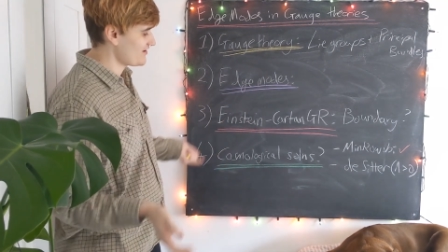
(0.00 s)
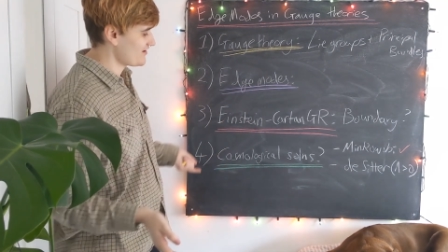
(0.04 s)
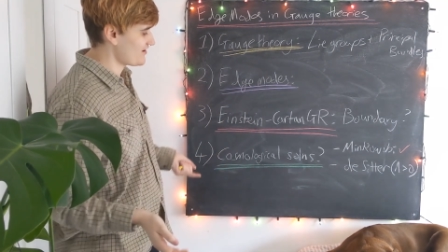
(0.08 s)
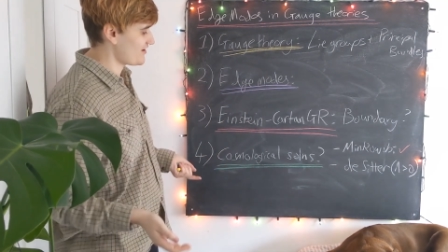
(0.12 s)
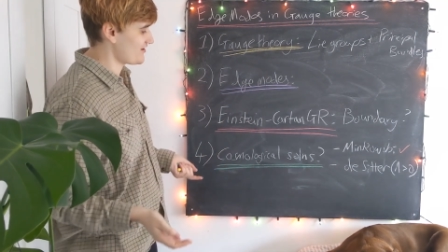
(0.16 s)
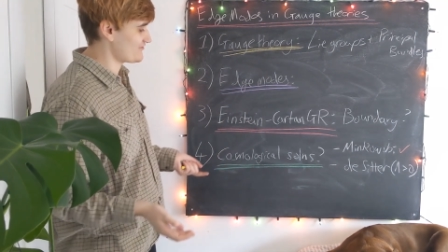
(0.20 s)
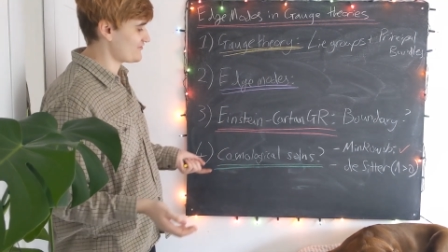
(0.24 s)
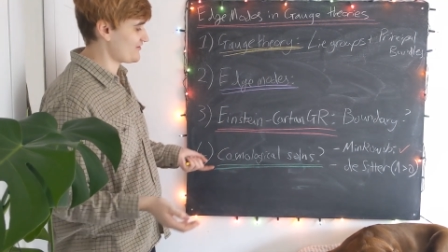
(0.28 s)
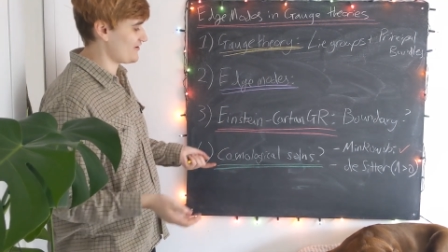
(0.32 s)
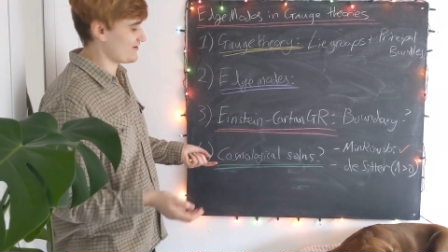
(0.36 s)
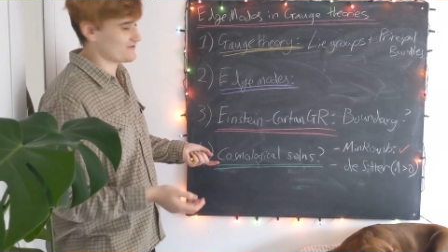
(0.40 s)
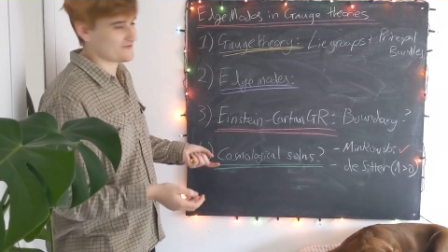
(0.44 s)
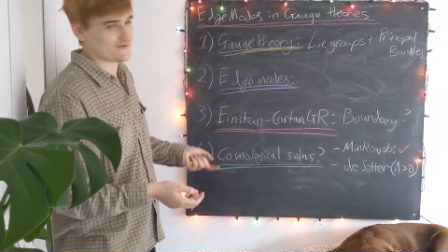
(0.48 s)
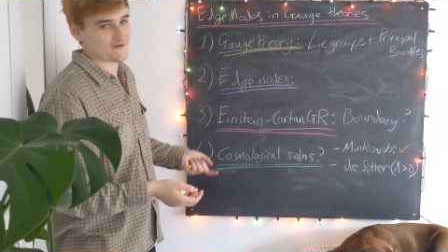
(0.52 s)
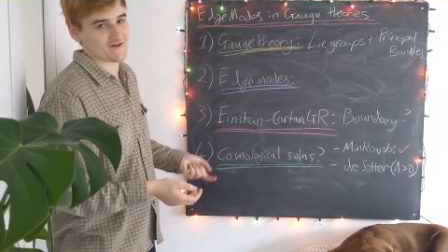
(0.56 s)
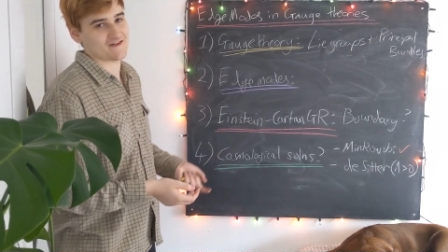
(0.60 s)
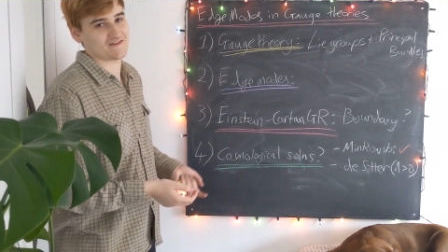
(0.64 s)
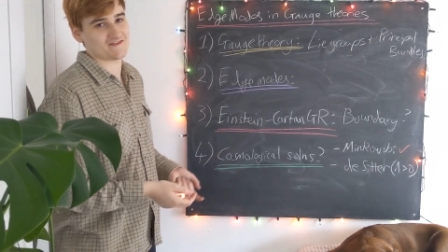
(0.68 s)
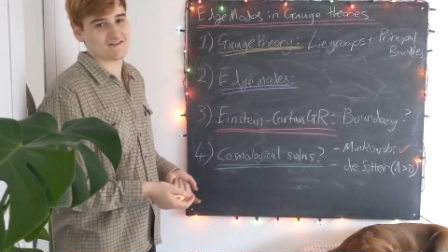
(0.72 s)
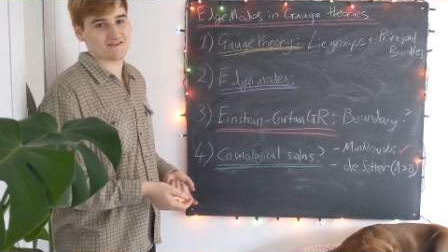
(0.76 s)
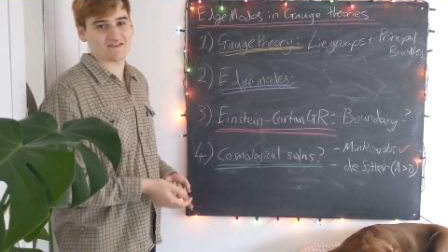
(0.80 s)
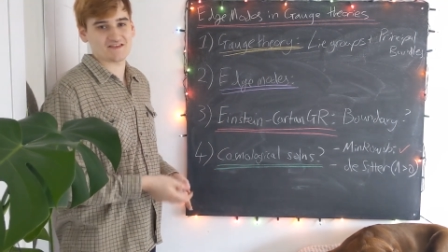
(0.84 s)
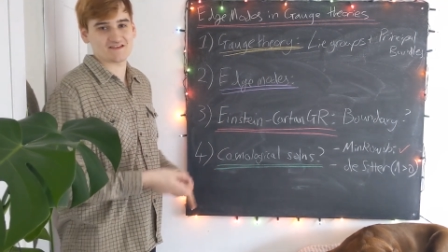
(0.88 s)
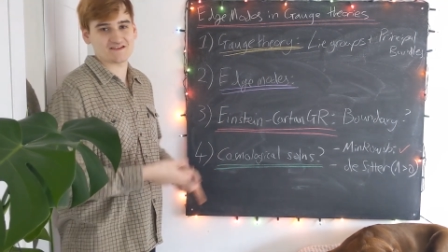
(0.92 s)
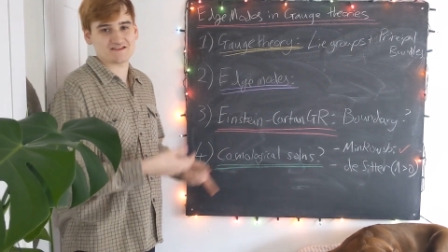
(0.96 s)
I verified
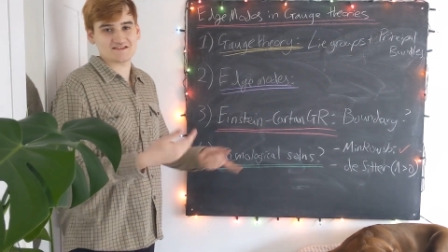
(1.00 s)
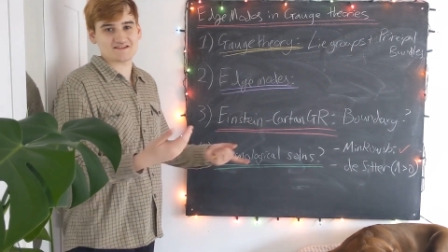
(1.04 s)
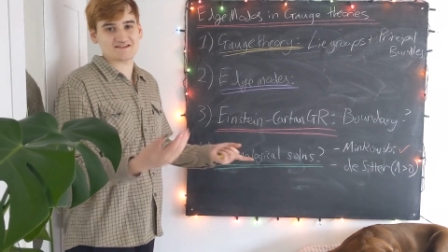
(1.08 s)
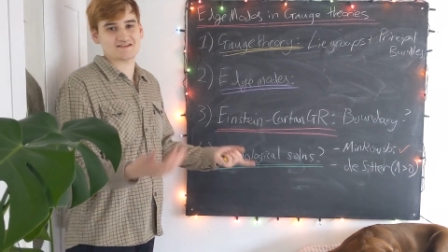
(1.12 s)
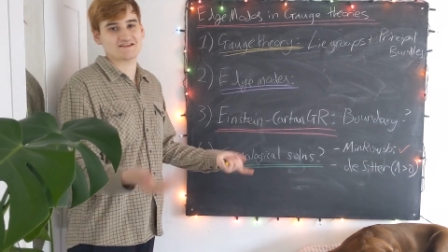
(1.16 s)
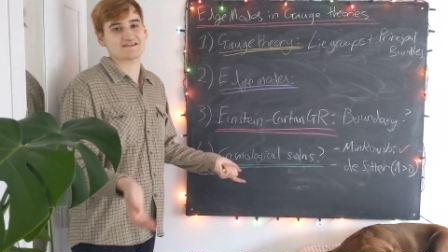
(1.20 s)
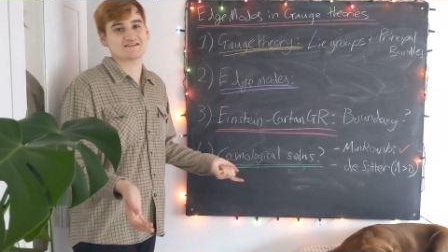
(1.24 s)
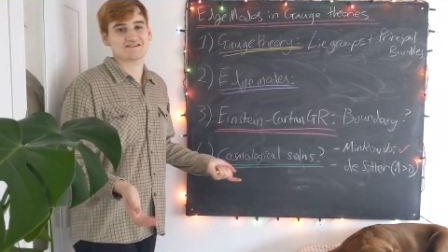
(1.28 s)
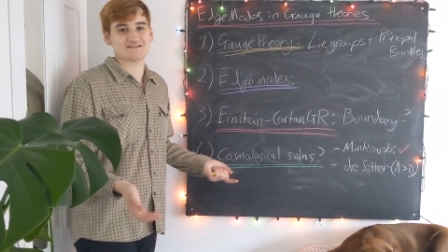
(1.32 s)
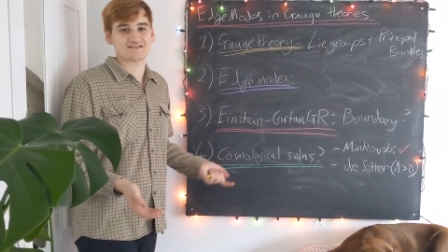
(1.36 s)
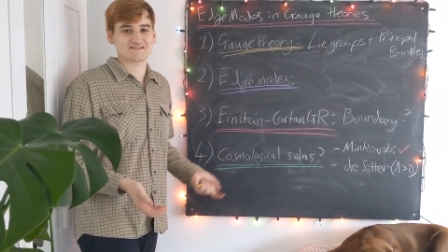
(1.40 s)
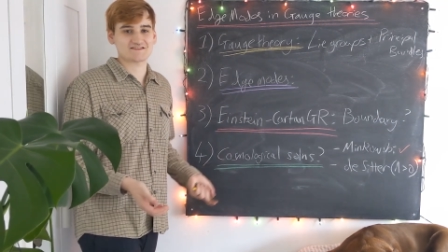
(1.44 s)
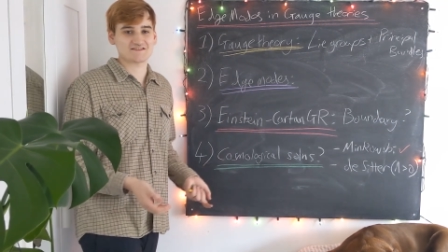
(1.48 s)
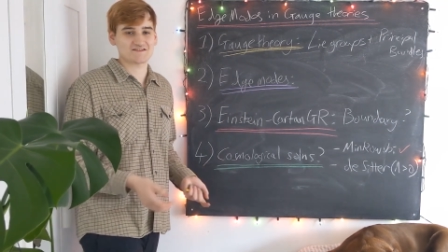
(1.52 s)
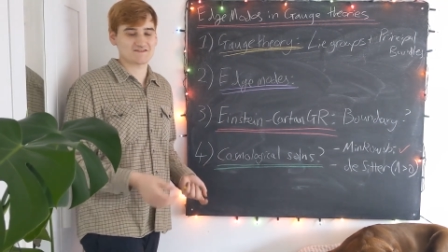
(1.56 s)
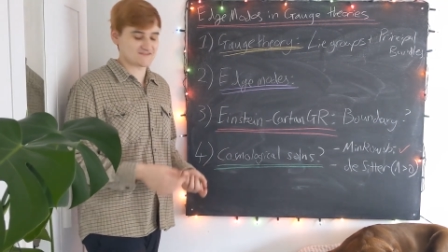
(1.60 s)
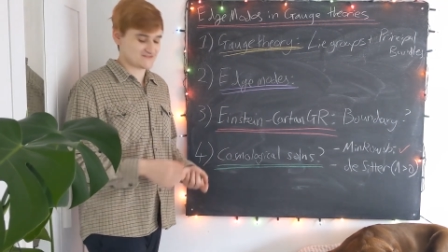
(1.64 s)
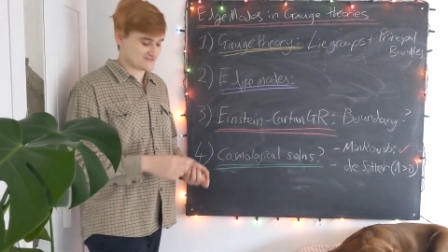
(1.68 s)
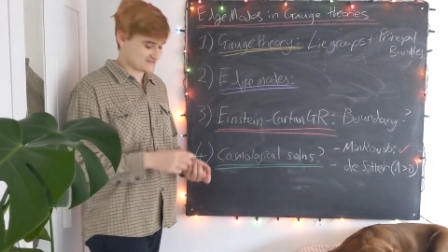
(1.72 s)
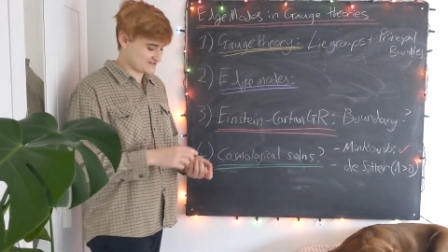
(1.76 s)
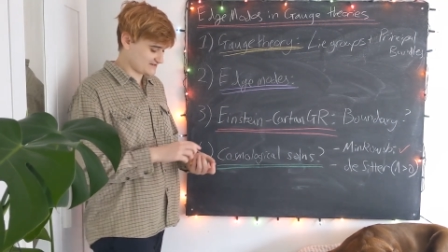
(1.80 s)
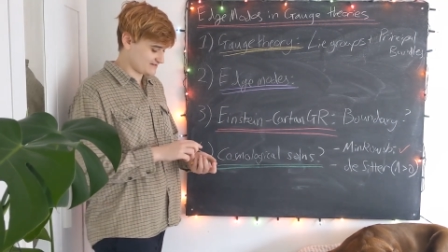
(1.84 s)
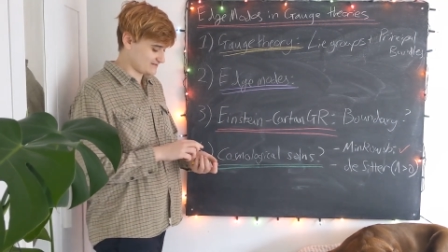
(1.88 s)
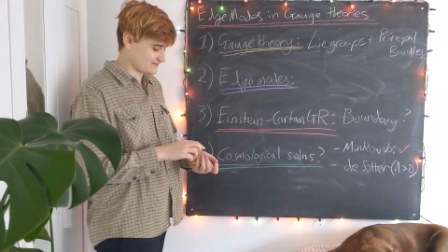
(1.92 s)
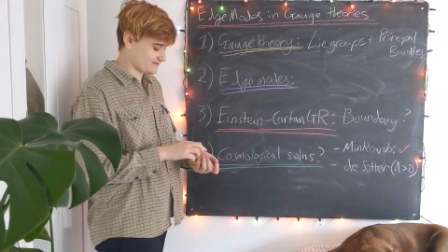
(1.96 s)
that the de Sitter
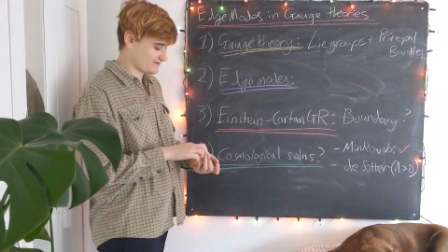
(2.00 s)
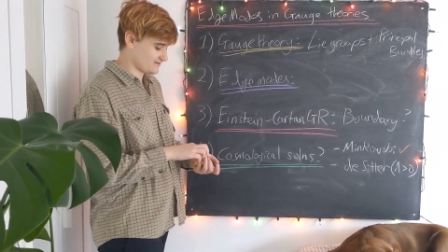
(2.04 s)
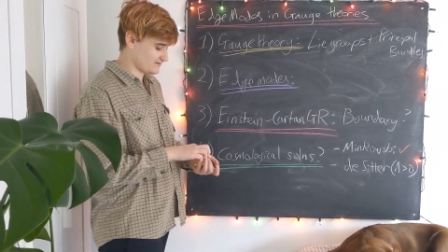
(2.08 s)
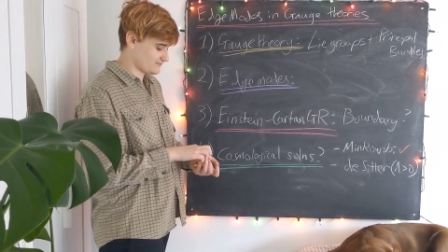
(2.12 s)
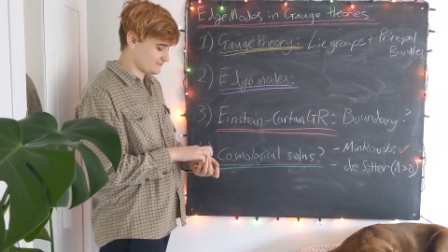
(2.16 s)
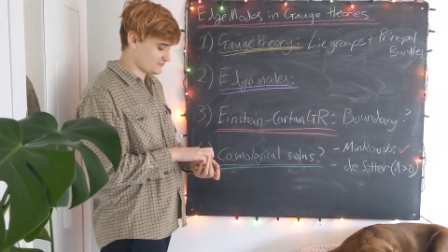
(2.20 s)
solution